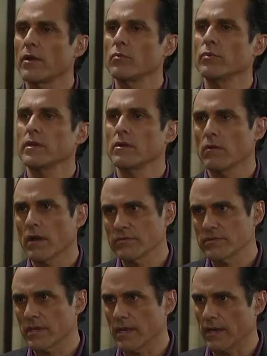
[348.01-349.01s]
Um, why don't we
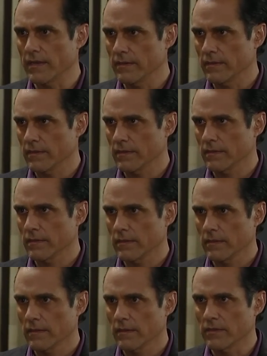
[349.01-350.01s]
go outside?
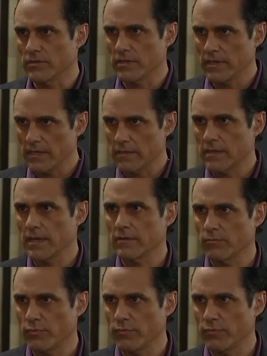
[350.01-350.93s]
Because you need